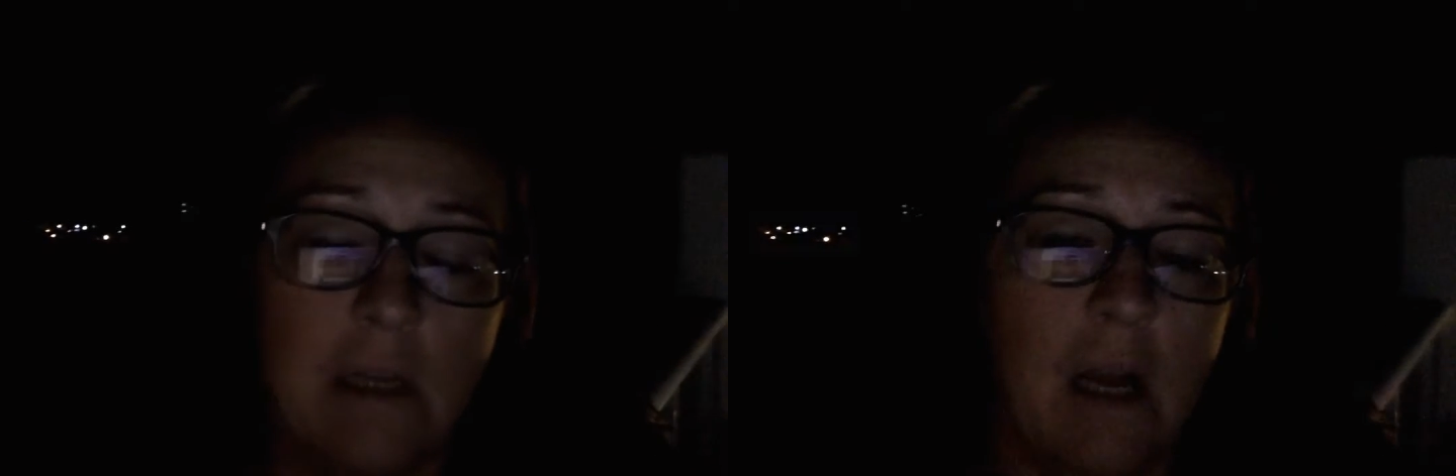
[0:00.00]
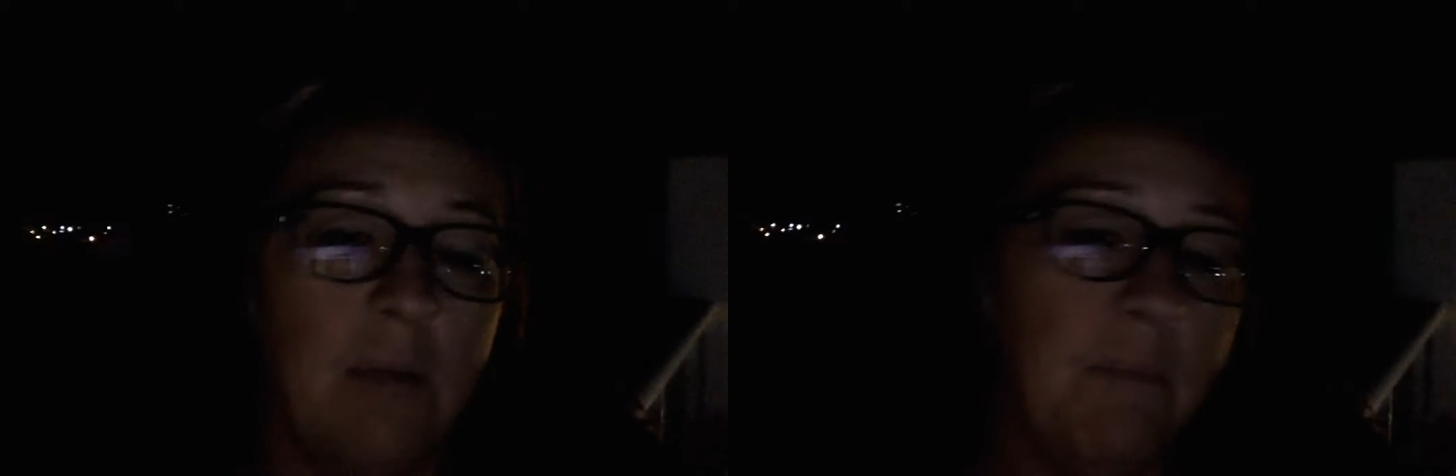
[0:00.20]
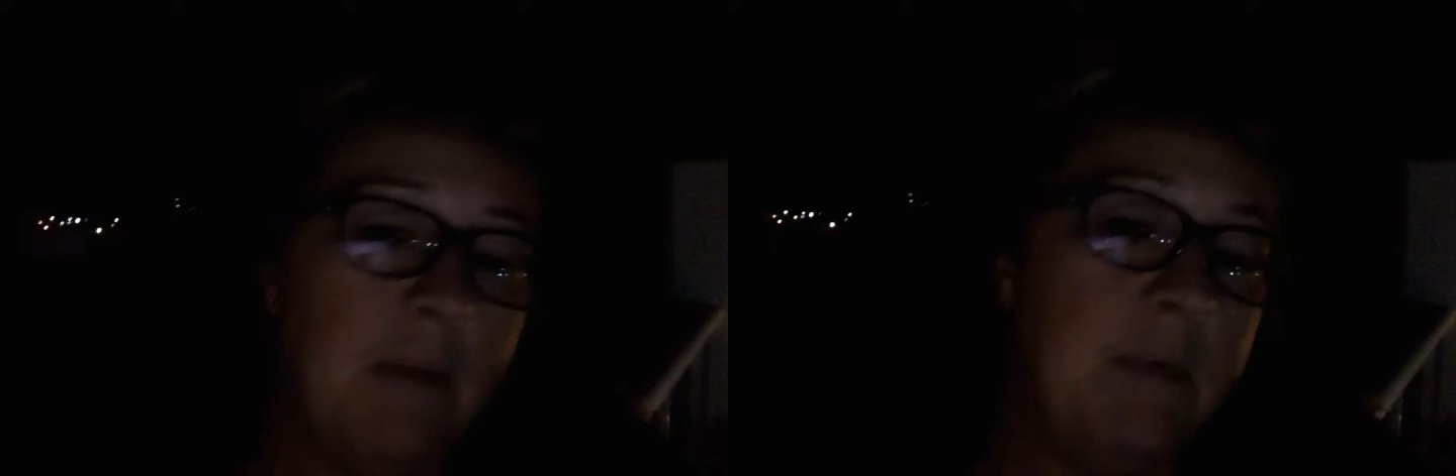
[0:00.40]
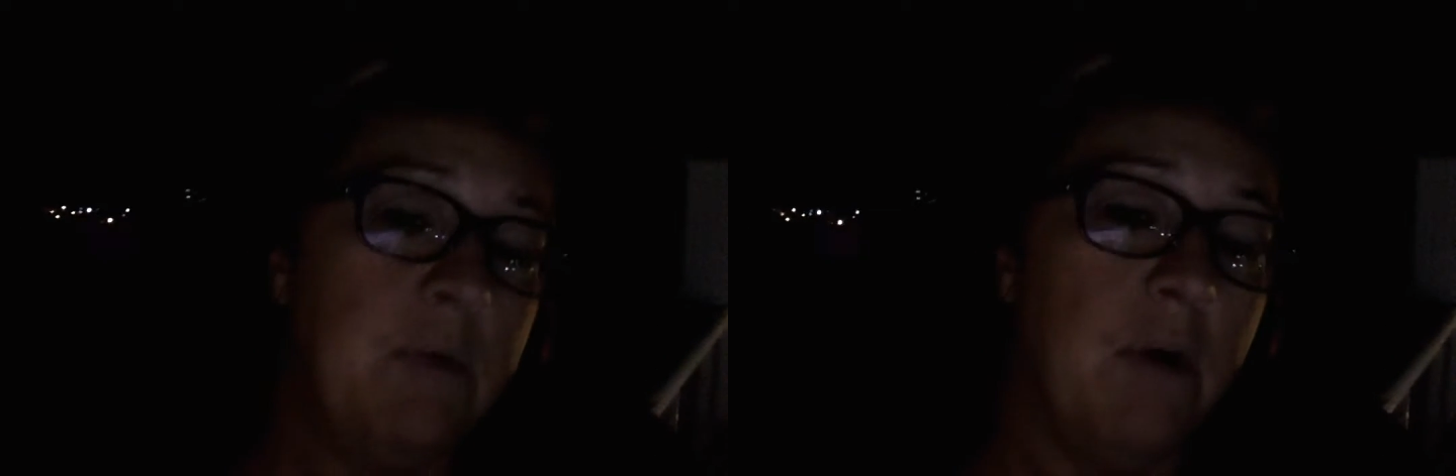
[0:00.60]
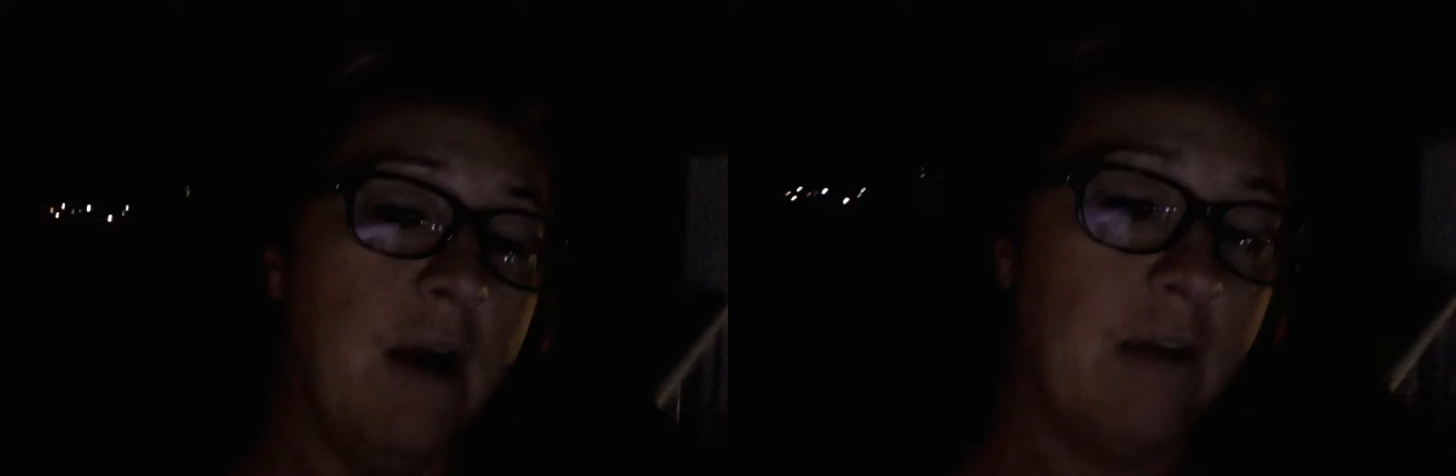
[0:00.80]
I maybe
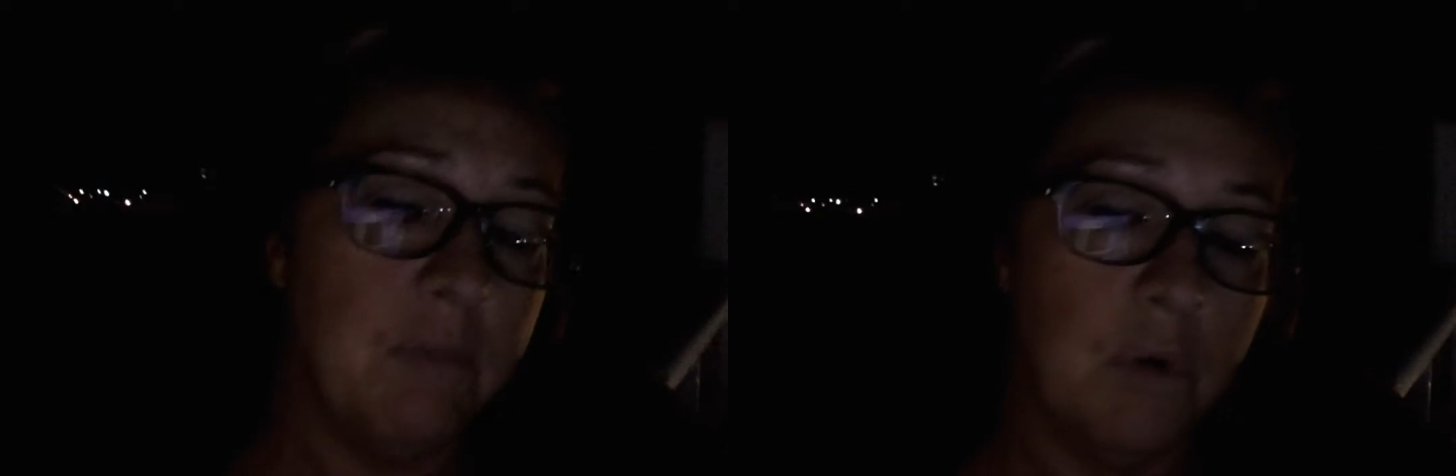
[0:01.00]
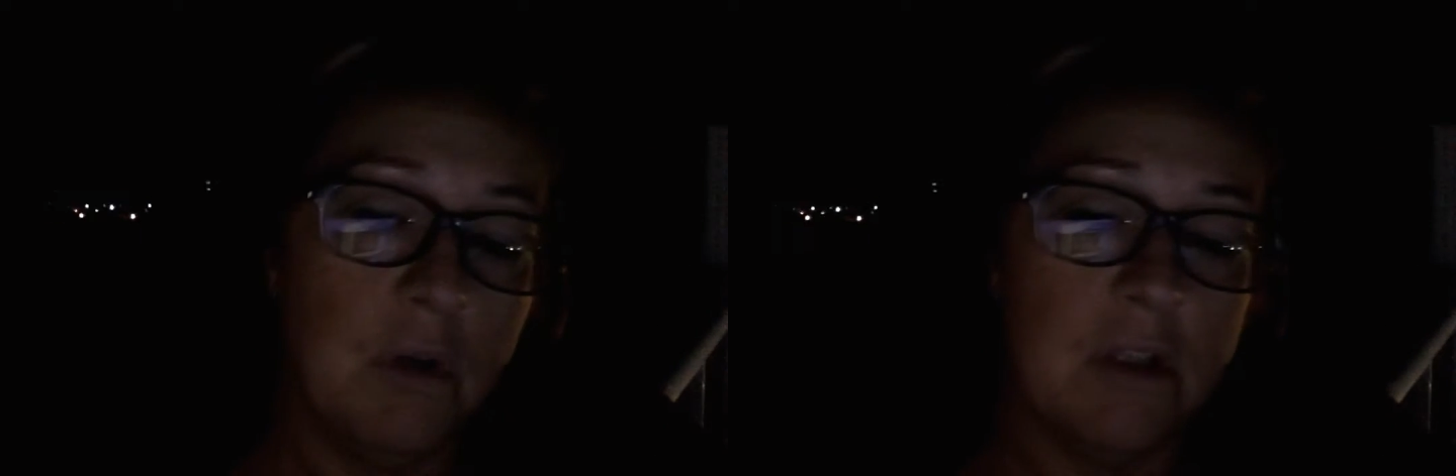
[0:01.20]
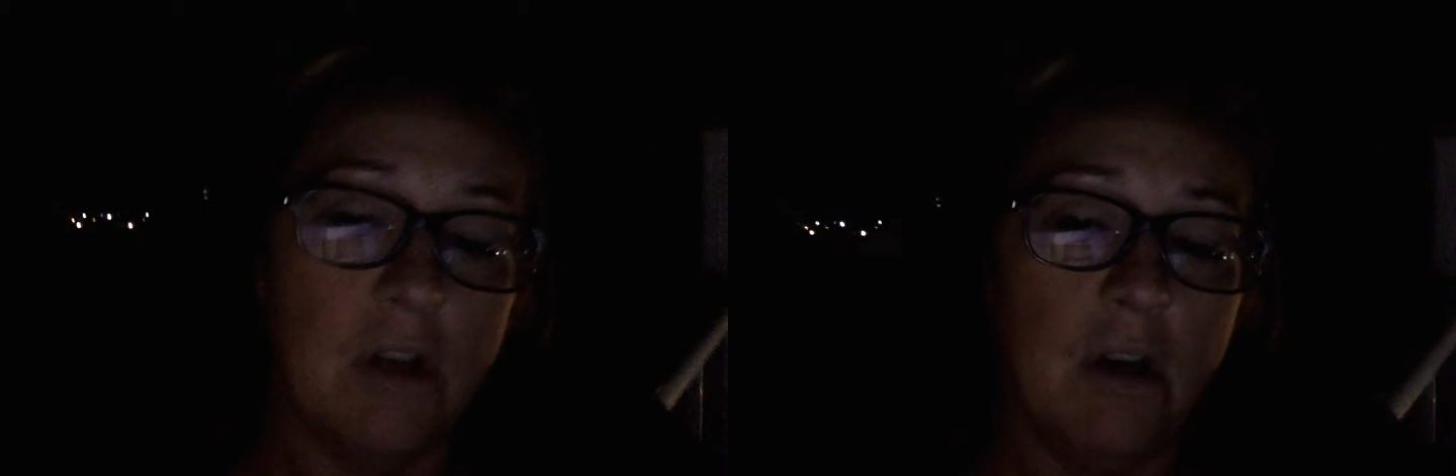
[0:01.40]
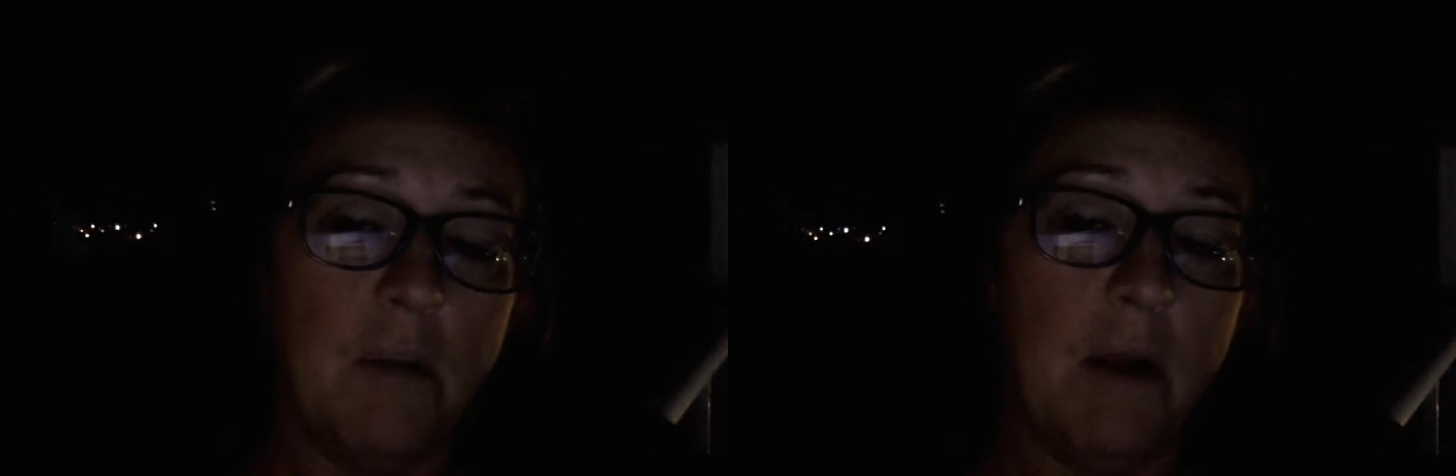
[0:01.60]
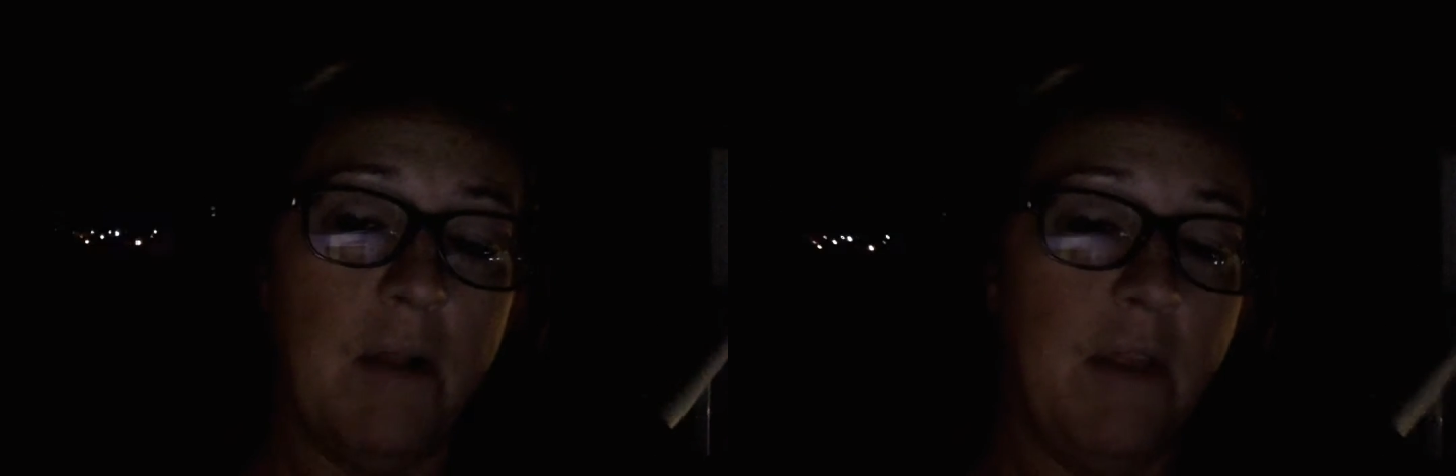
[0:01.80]
will have more to talk
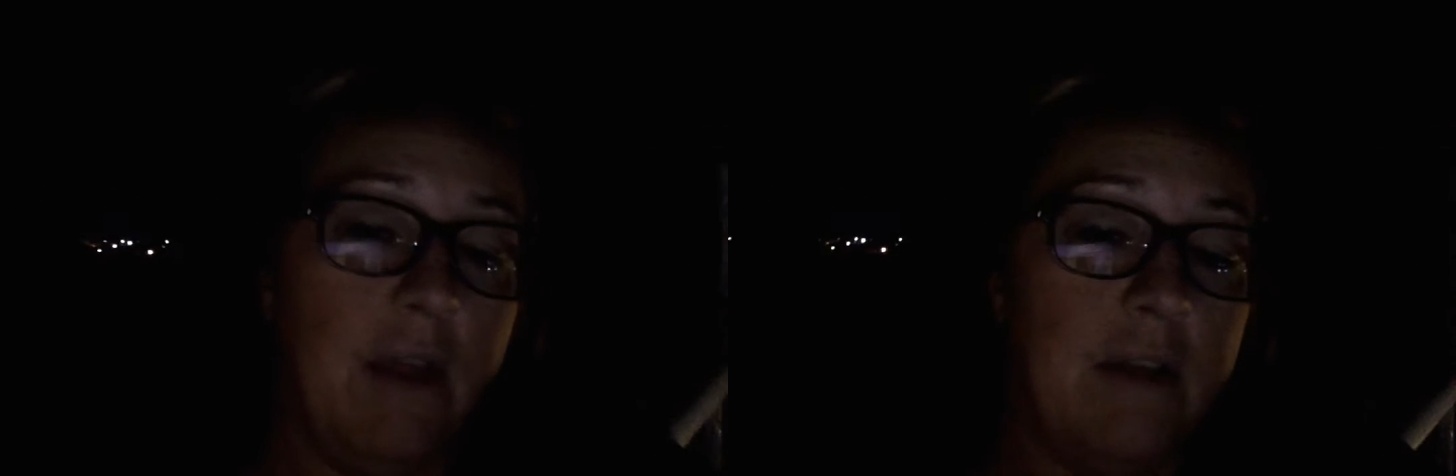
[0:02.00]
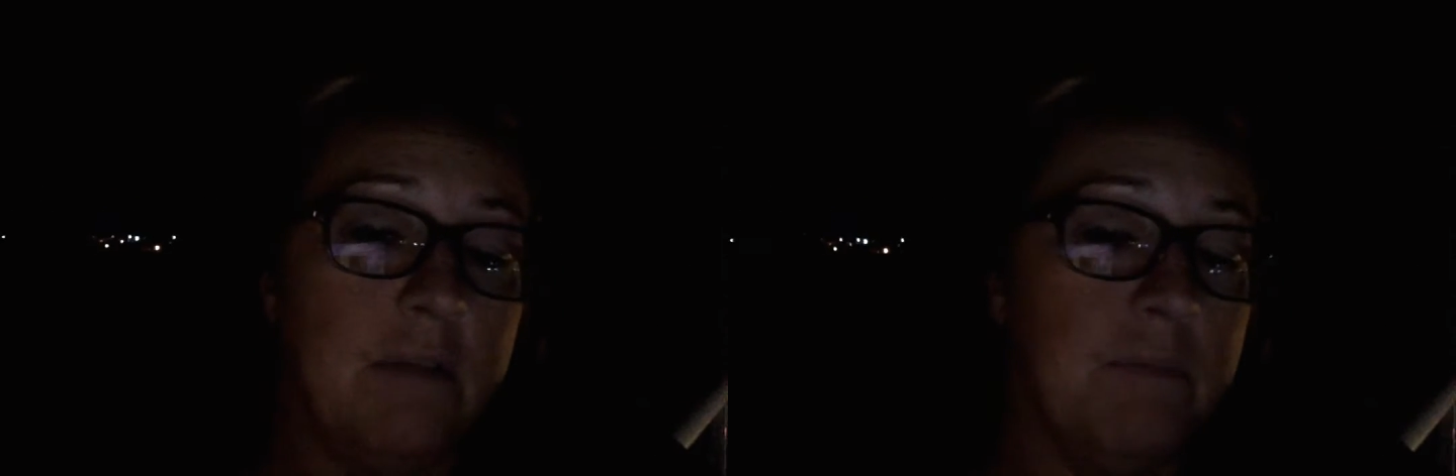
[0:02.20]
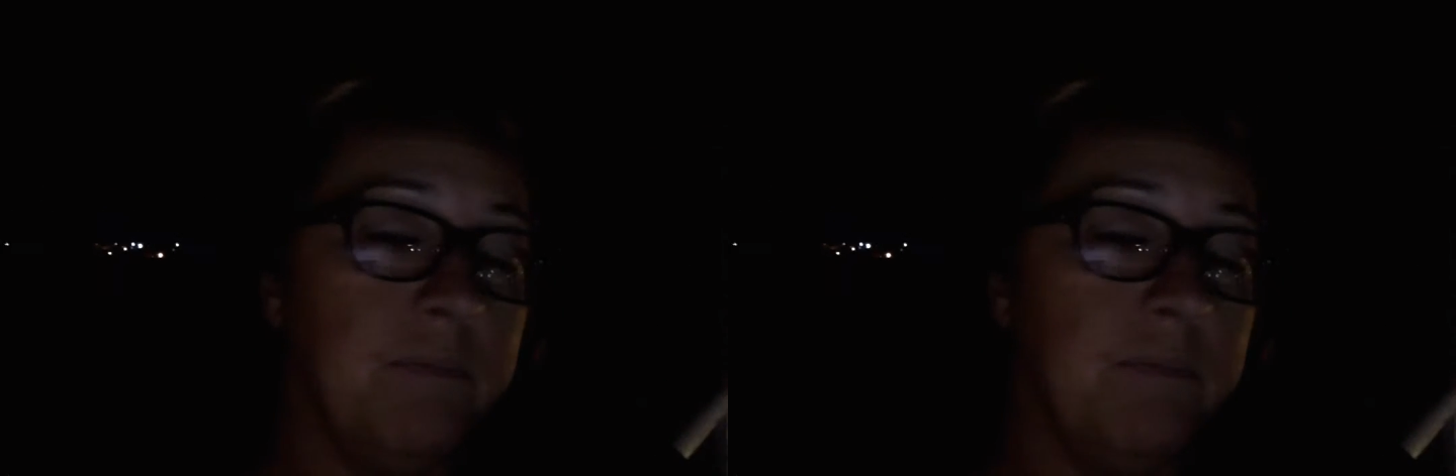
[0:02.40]
about then.